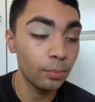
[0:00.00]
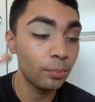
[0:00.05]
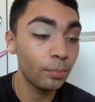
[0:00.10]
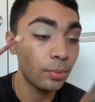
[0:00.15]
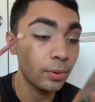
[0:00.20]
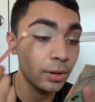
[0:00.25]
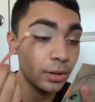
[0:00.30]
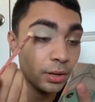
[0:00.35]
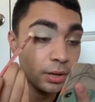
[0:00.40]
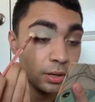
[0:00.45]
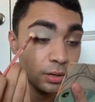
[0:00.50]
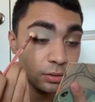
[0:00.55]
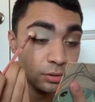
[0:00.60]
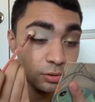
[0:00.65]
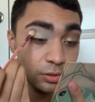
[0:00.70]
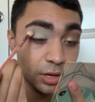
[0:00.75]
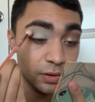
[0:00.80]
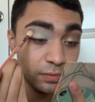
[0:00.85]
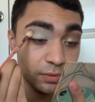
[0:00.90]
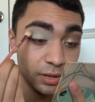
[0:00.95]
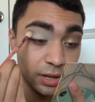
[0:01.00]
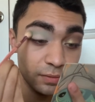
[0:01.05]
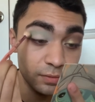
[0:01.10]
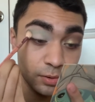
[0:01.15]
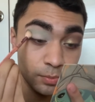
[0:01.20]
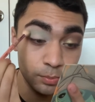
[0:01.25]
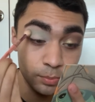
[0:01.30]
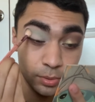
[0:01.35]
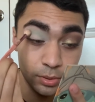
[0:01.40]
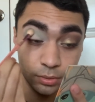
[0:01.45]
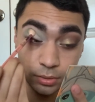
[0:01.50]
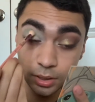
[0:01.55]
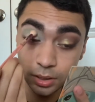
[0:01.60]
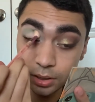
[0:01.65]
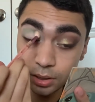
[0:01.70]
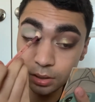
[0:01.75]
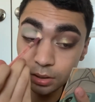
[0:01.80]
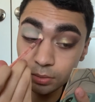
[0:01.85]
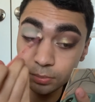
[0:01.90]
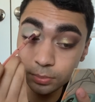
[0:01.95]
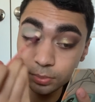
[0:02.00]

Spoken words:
but you definitely have to build it up.